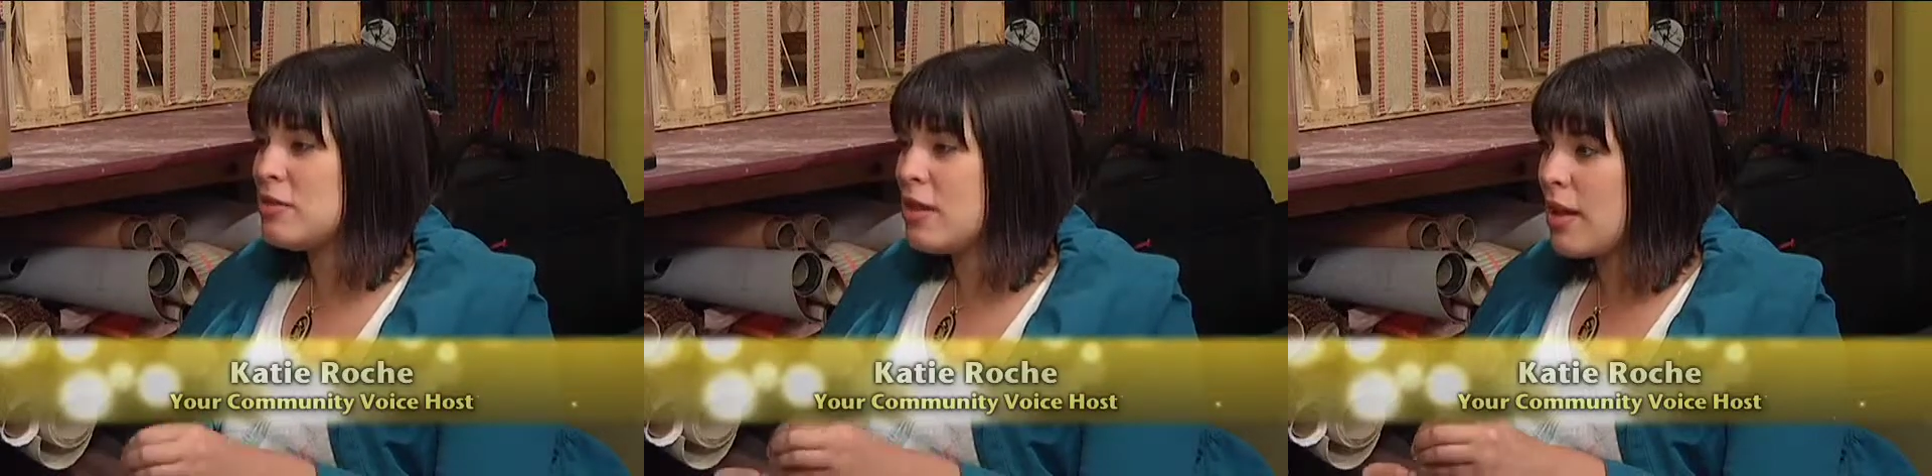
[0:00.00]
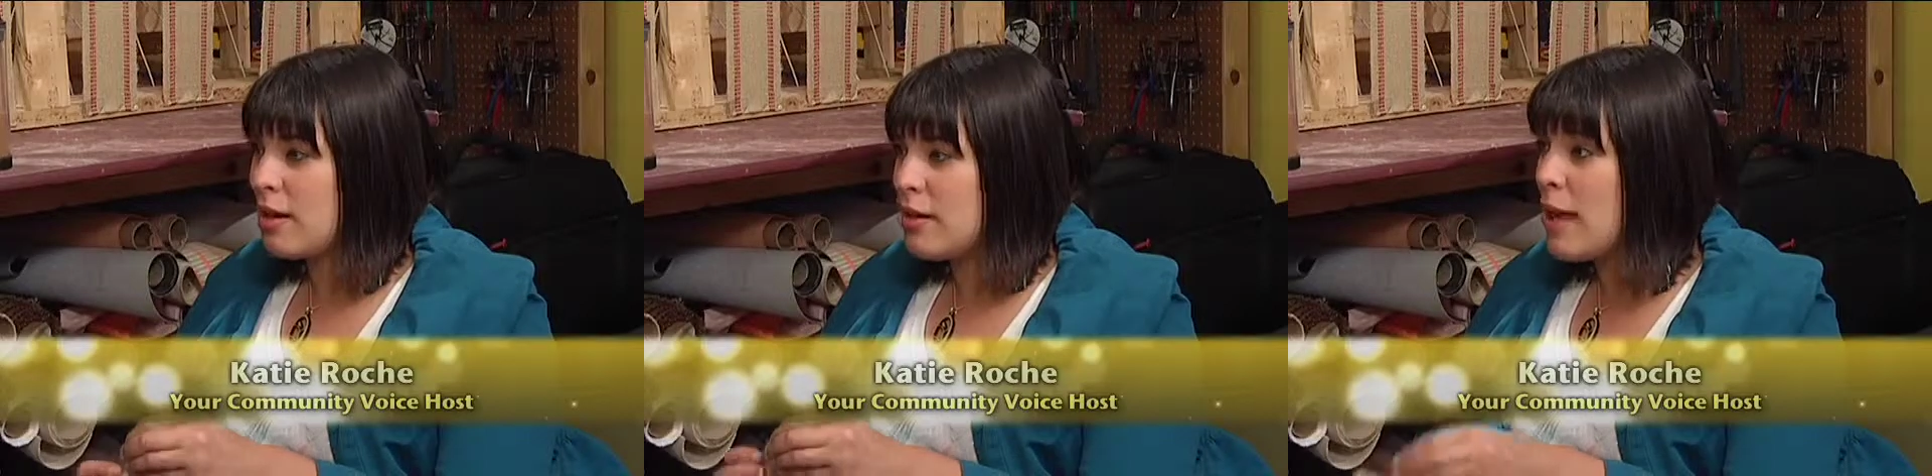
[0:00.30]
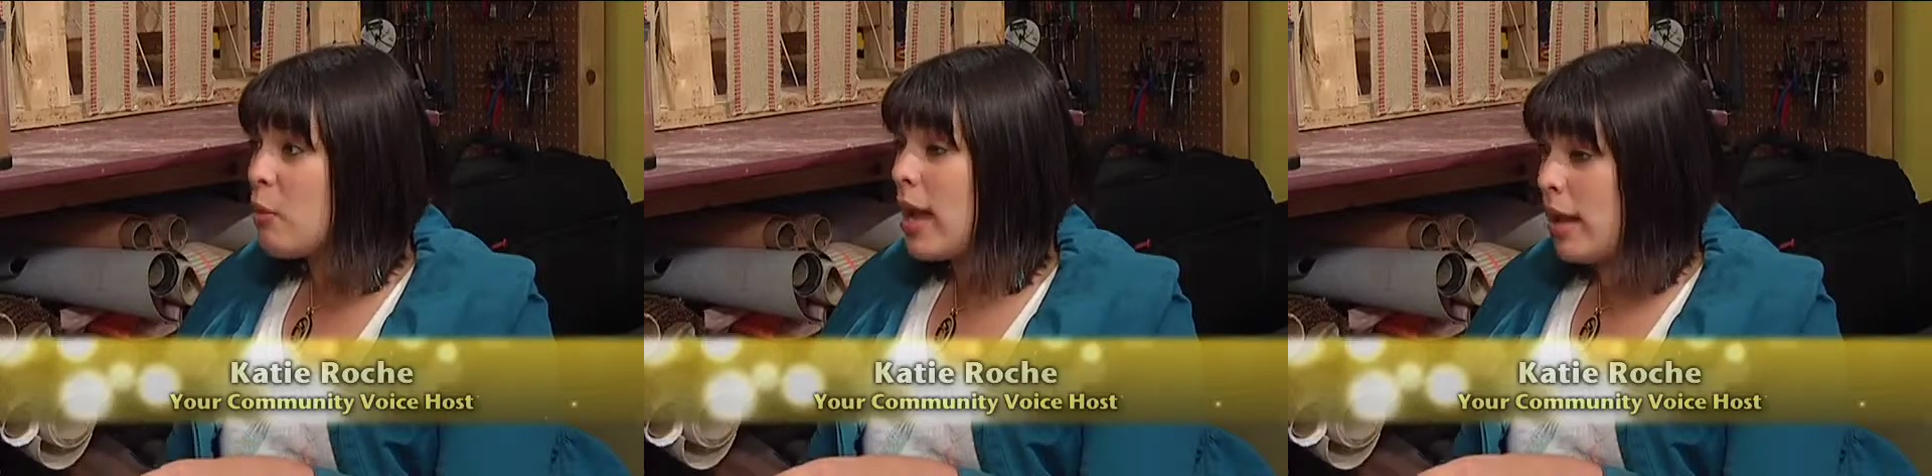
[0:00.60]
and
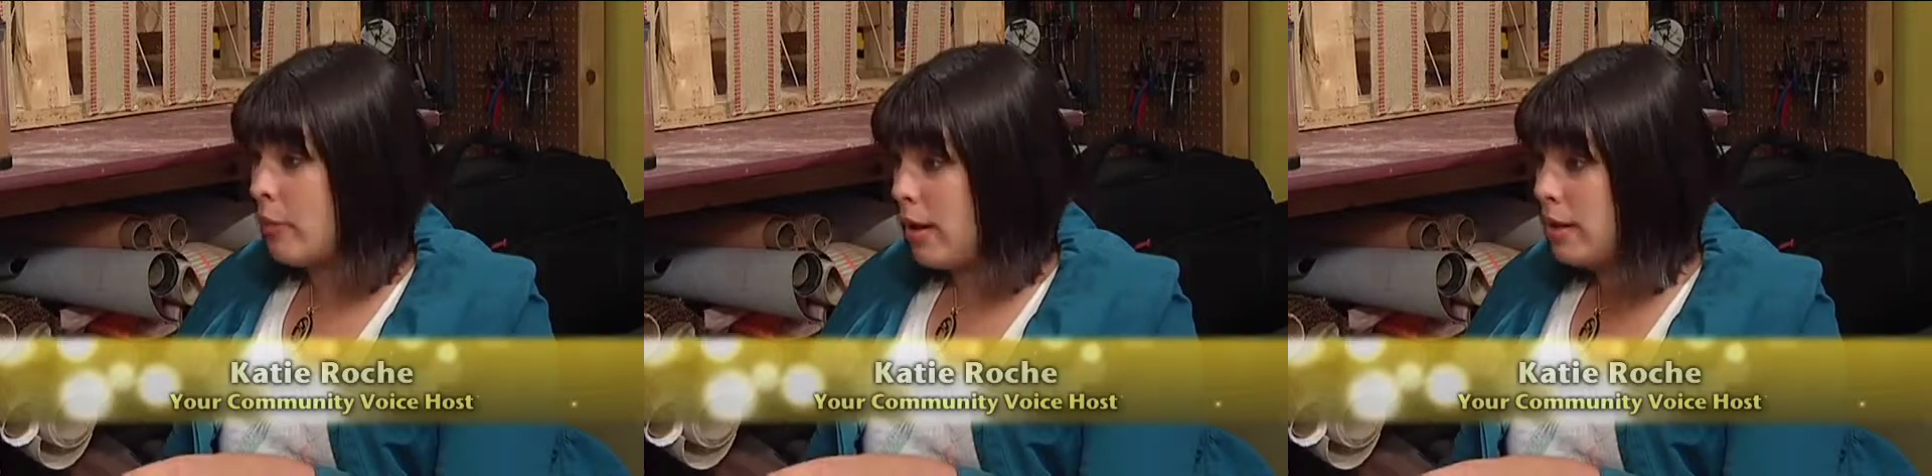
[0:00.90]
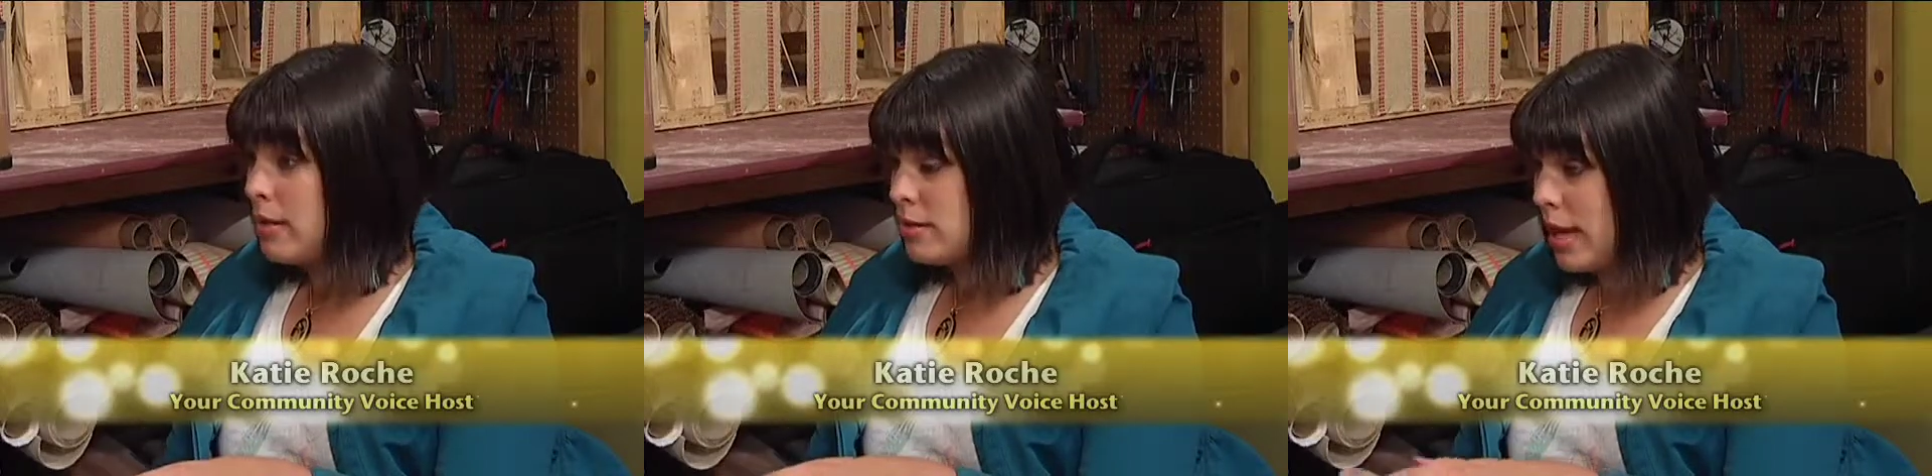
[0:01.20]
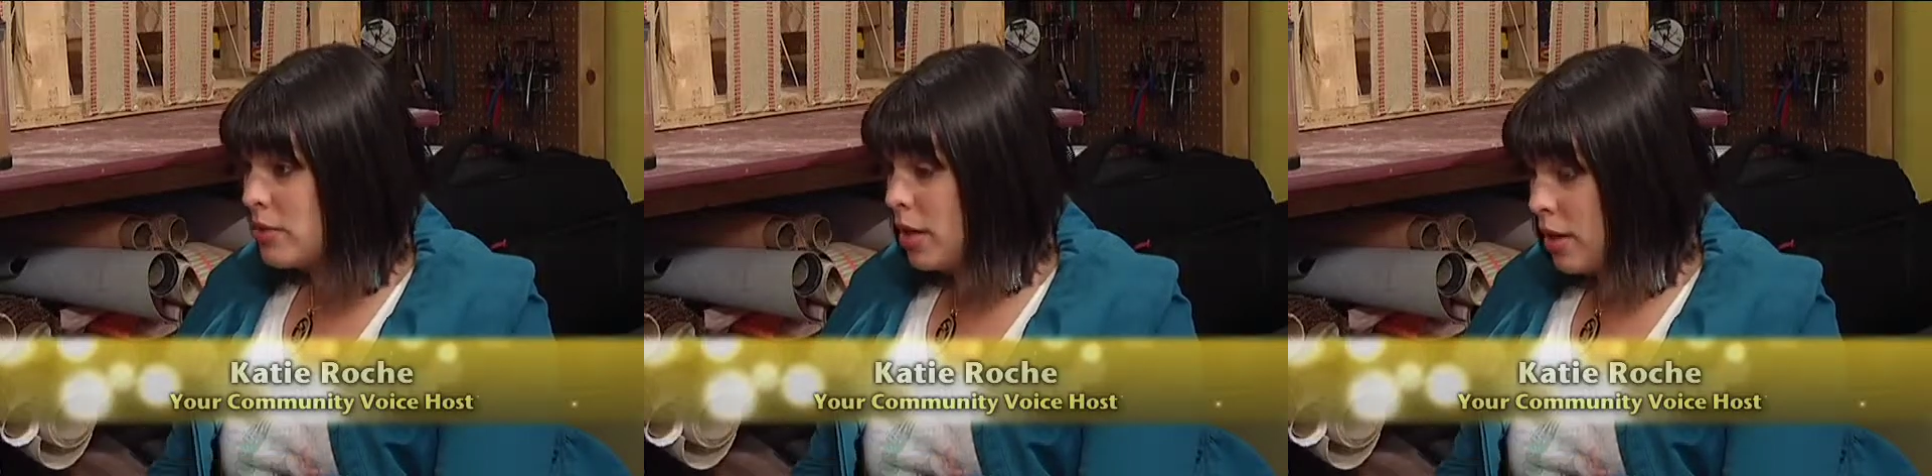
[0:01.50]
then weigh what is
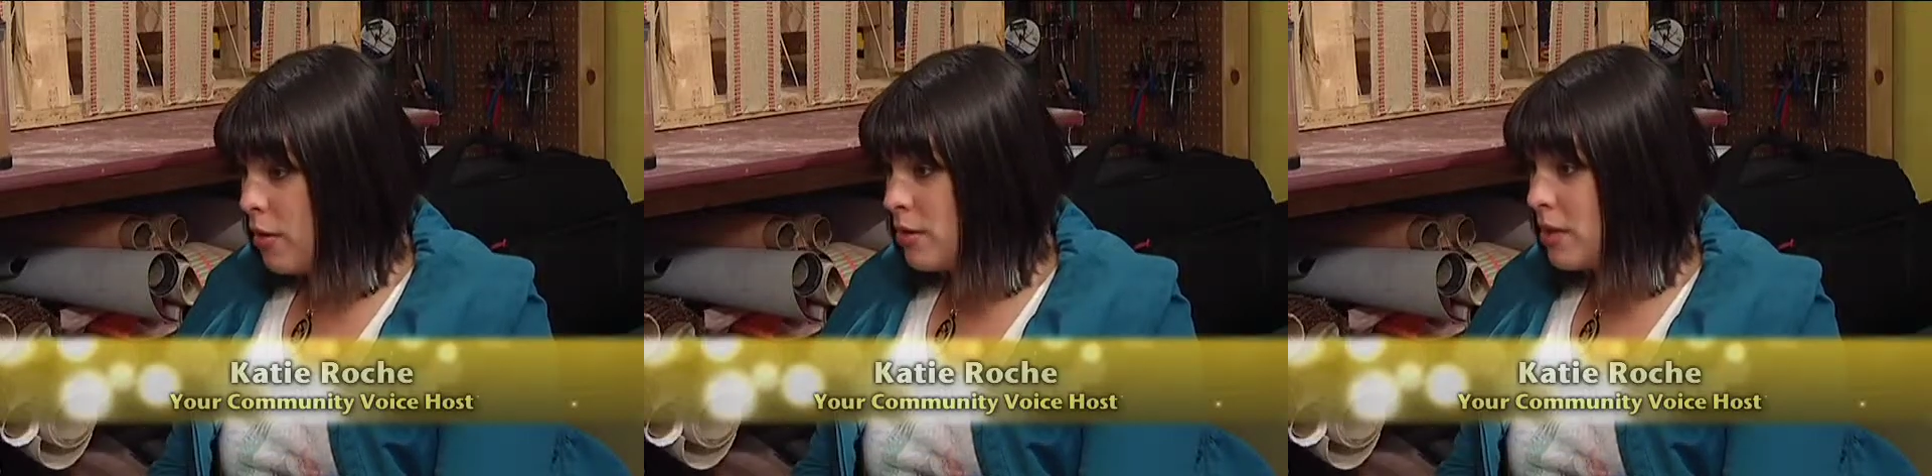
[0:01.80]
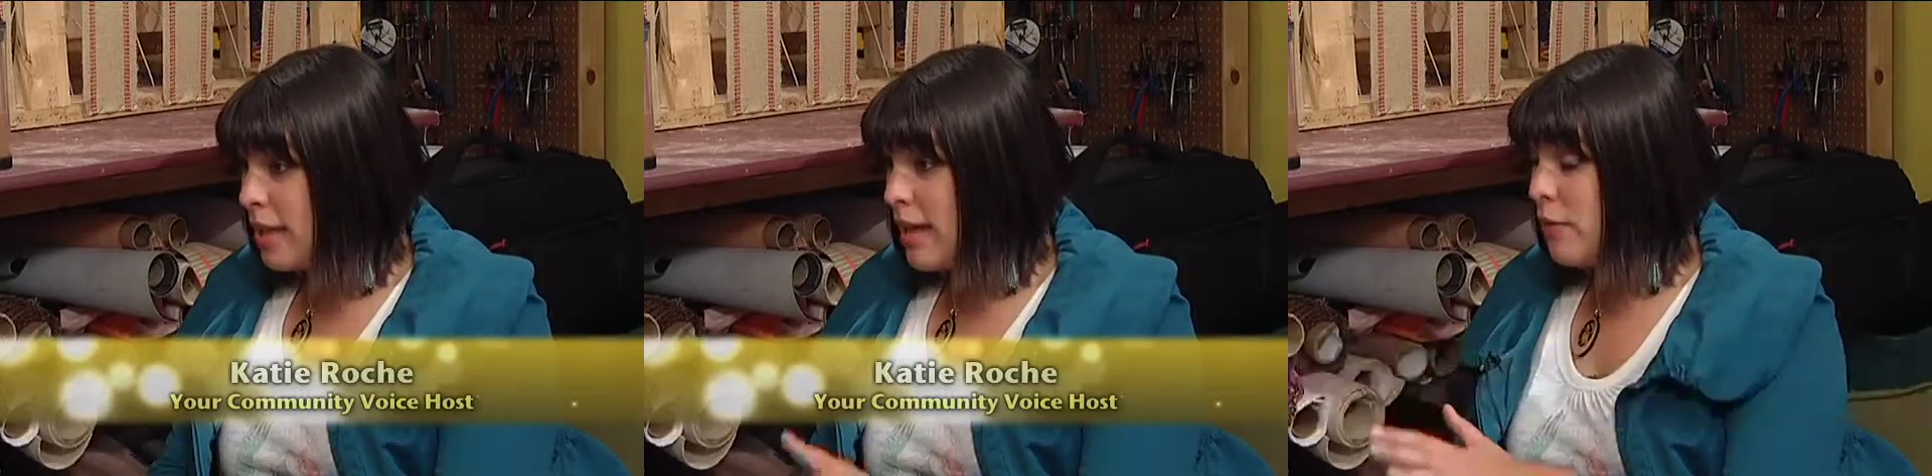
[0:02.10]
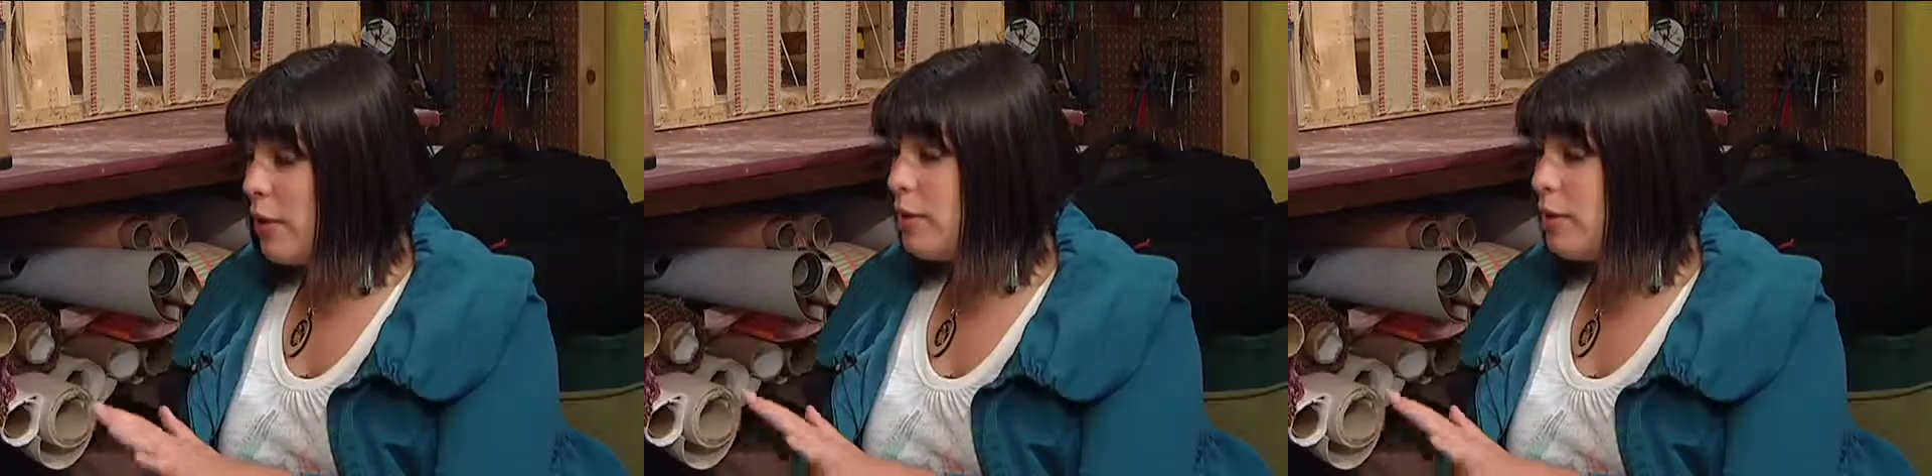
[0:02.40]
actually going to go into the landfill,